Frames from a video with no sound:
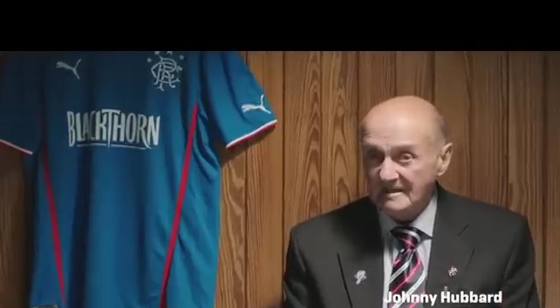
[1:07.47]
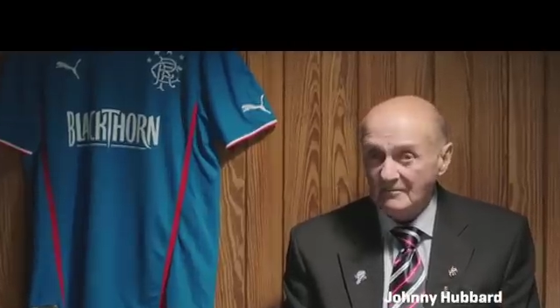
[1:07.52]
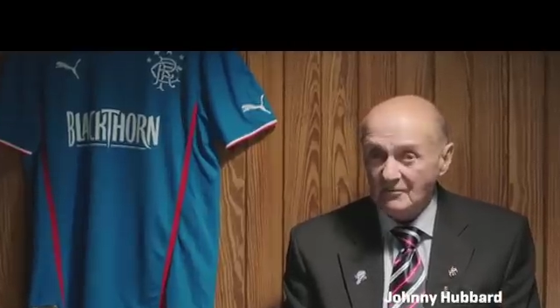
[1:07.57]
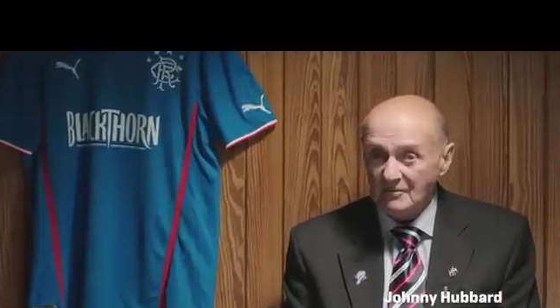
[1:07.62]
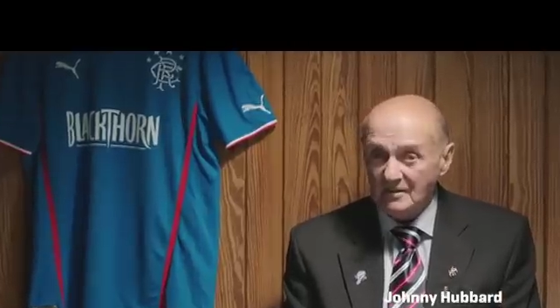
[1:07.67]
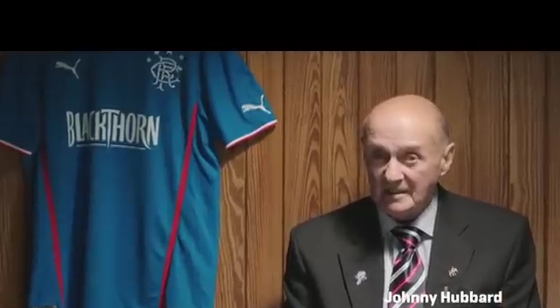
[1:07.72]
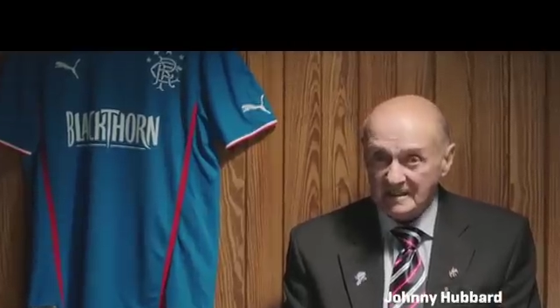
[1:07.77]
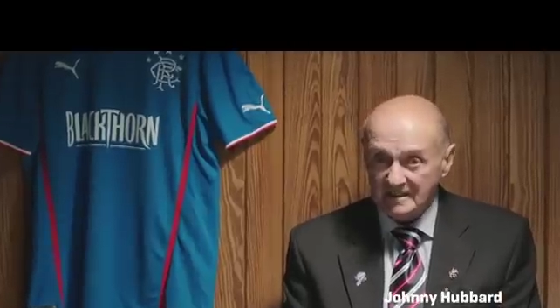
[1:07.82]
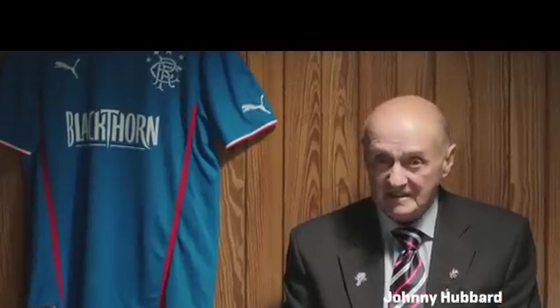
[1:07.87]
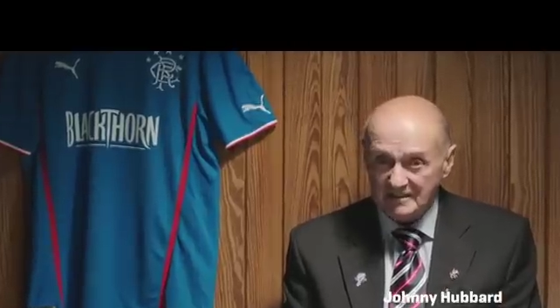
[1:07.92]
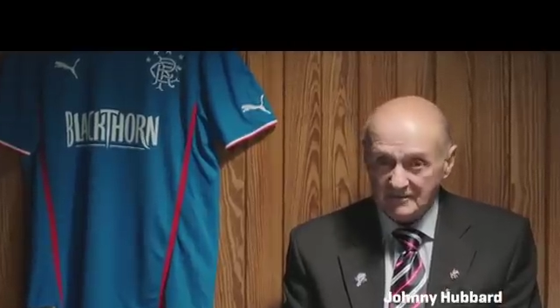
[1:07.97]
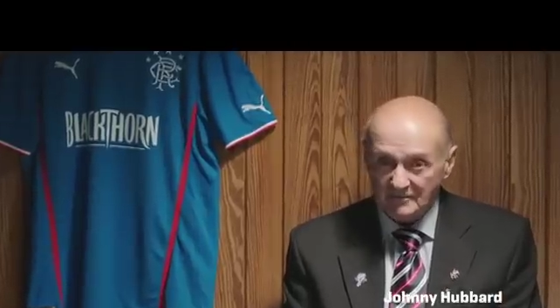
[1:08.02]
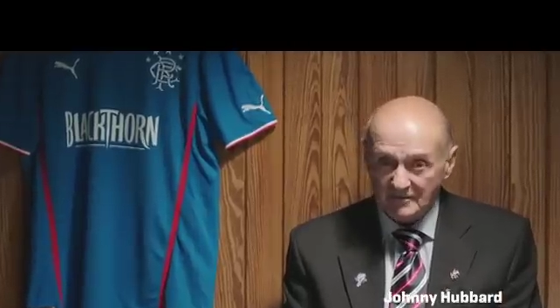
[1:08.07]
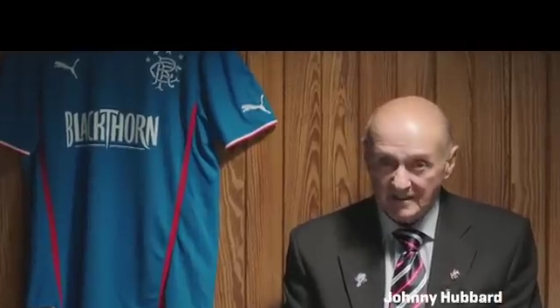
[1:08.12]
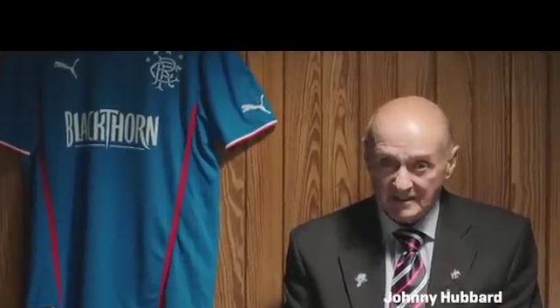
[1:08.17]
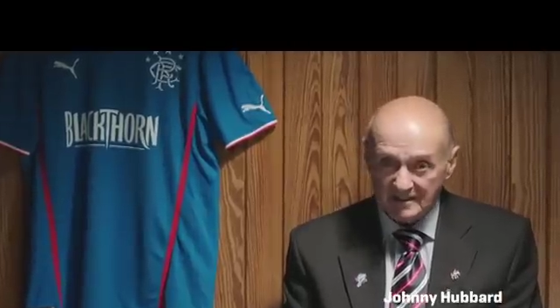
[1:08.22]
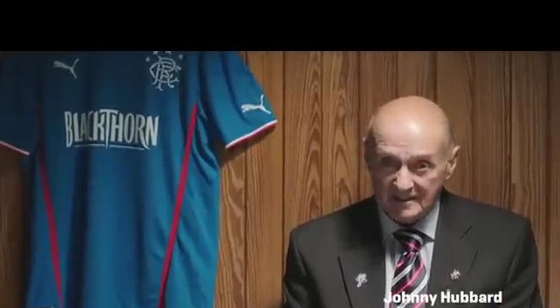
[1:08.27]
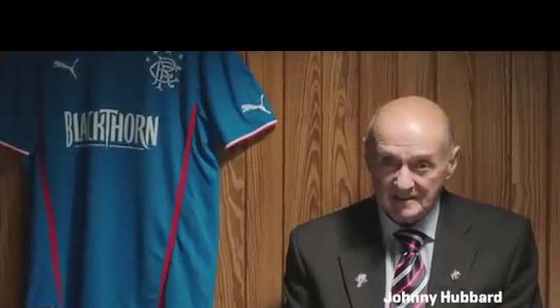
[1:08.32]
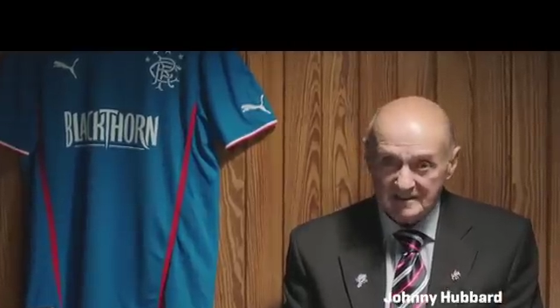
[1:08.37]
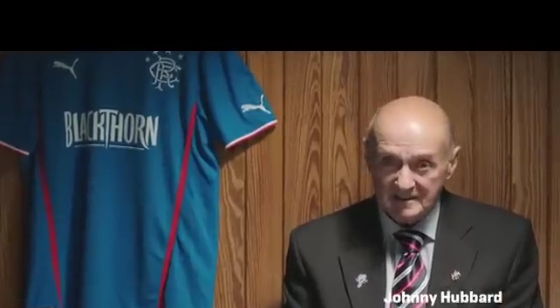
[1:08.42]
Well,
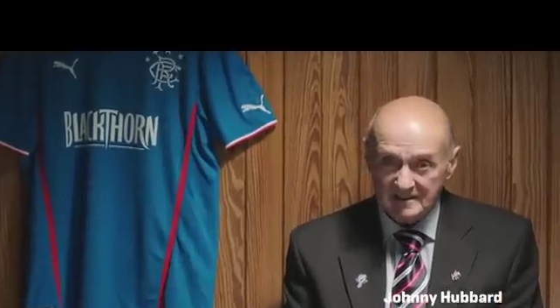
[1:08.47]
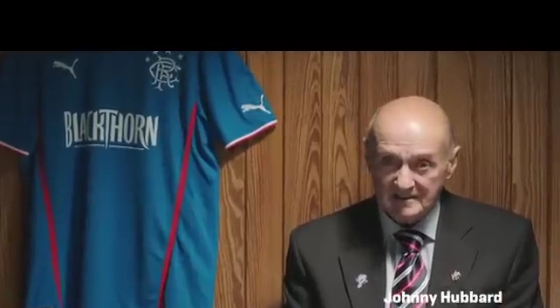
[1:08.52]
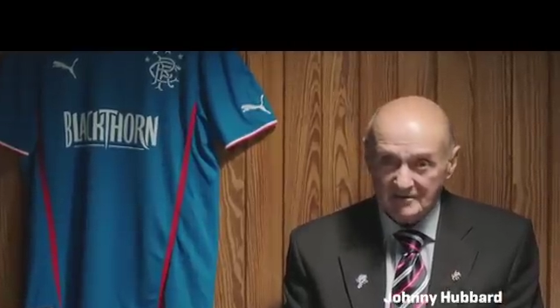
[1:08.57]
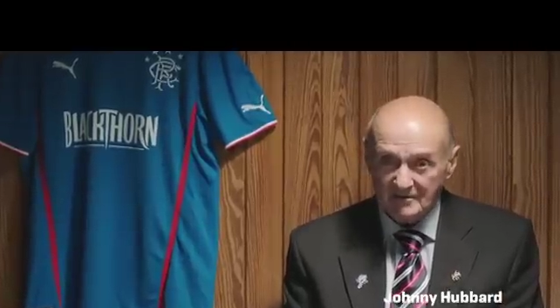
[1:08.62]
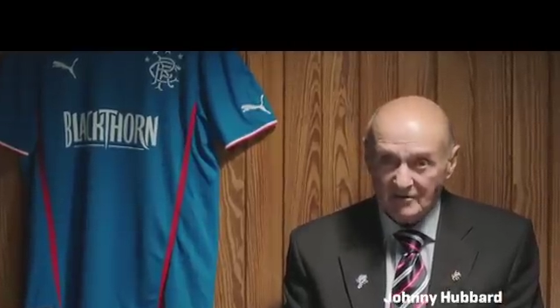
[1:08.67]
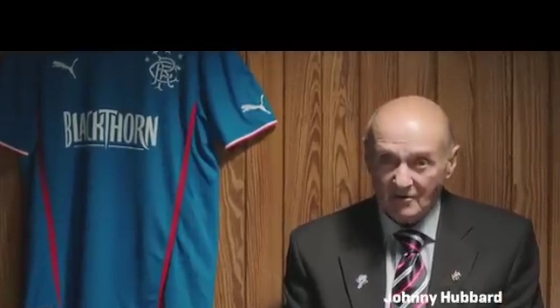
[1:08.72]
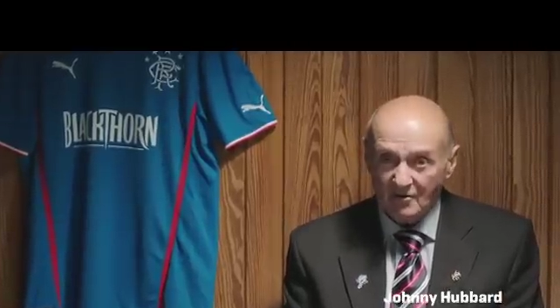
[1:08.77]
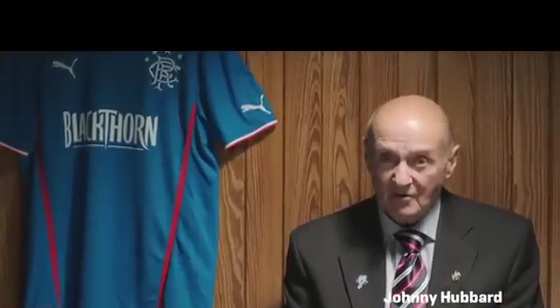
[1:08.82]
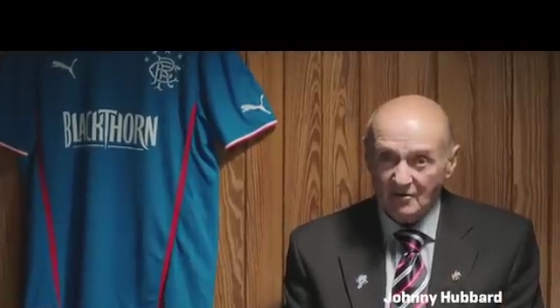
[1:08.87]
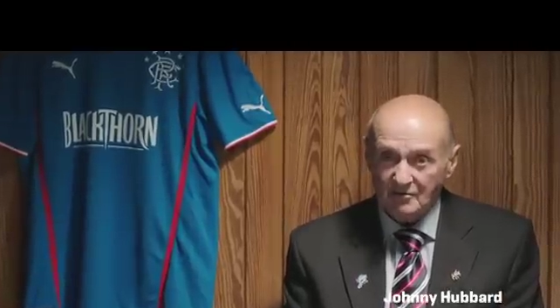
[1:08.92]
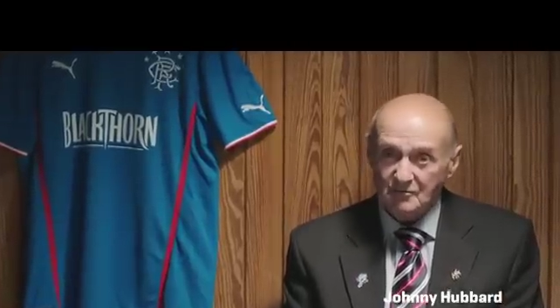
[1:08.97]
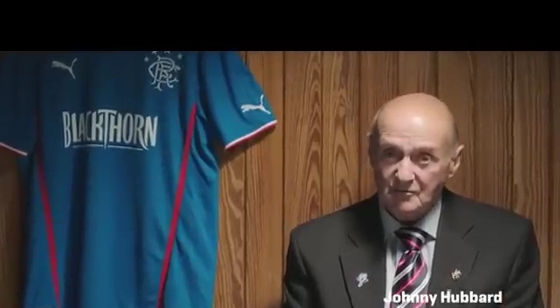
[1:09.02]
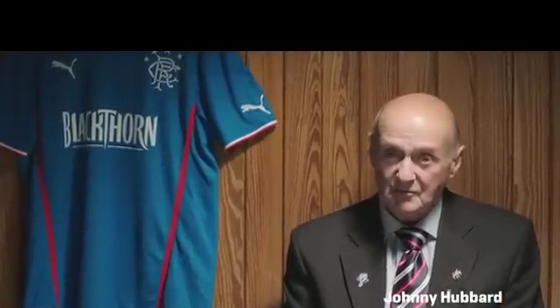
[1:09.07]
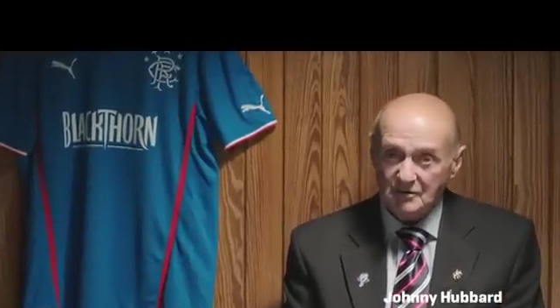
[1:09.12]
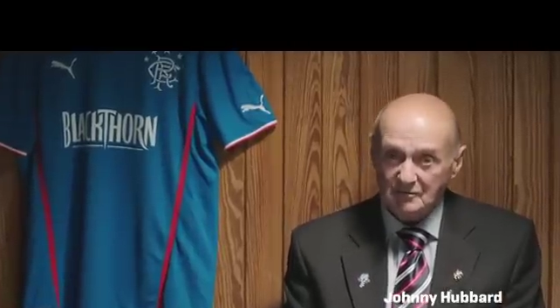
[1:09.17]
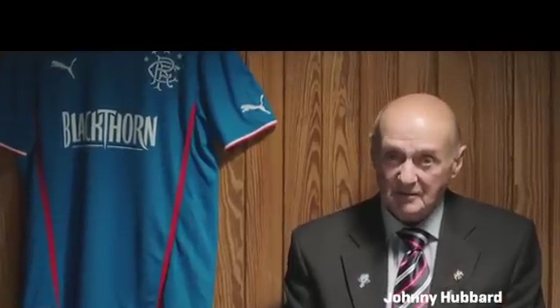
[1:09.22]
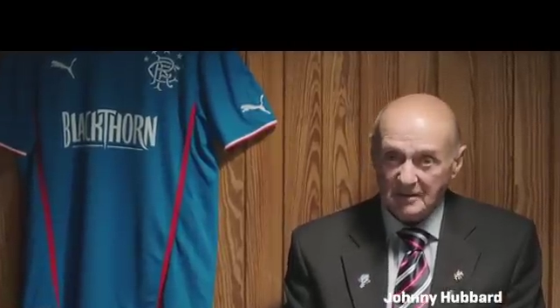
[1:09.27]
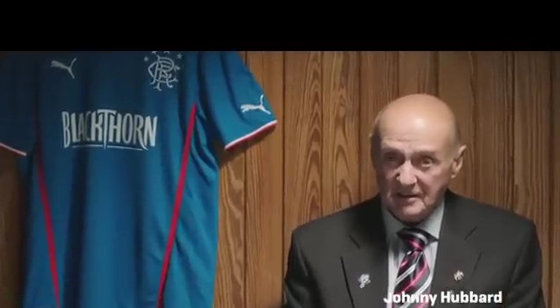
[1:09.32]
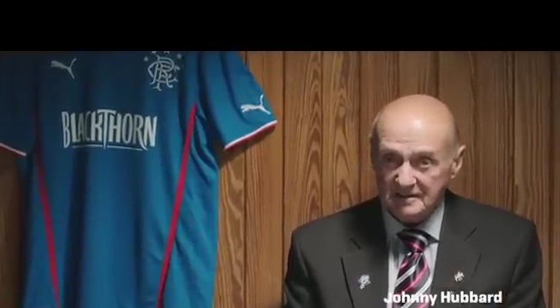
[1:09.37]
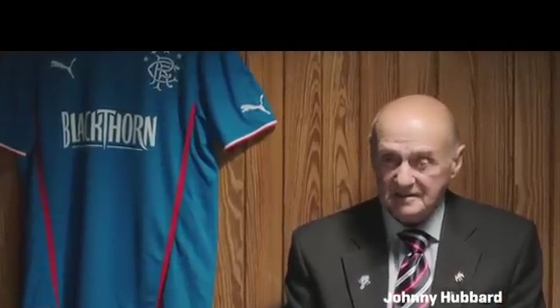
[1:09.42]
anyway, on
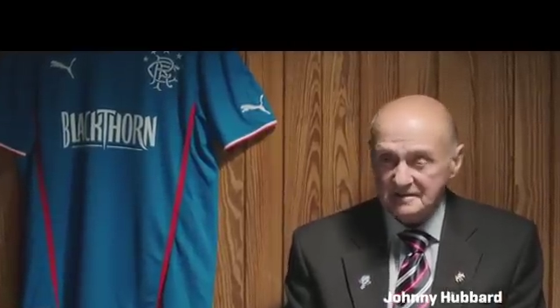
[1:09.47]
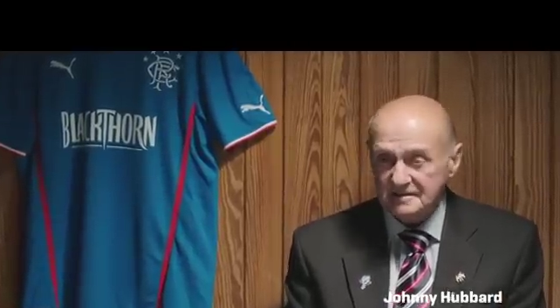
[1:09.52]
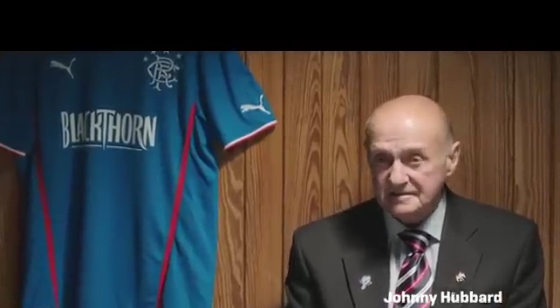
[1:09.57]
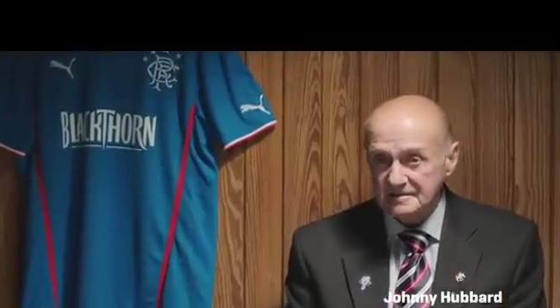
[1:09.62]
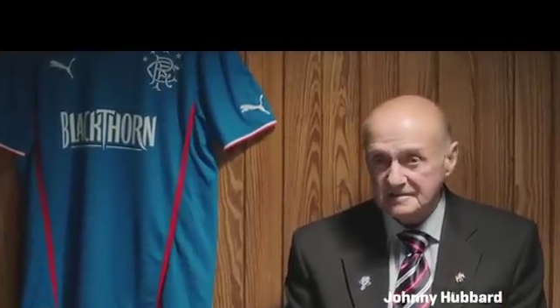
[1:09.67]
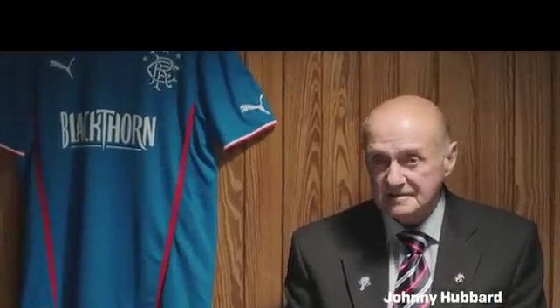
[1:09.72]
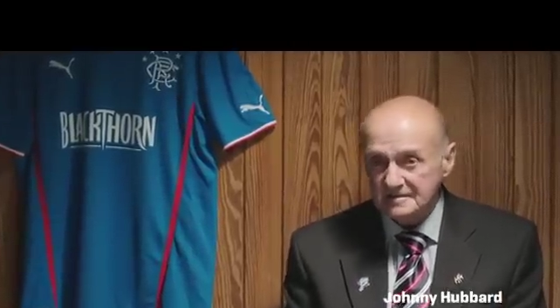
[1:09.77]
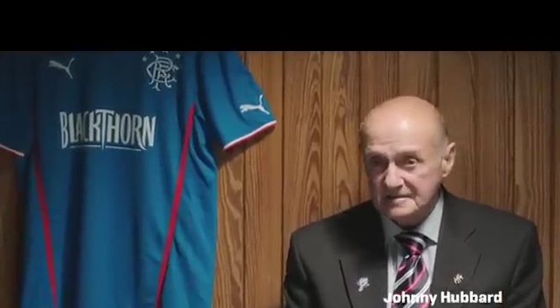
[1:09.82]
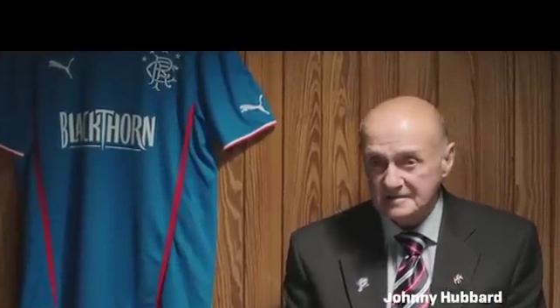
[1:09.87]
we went,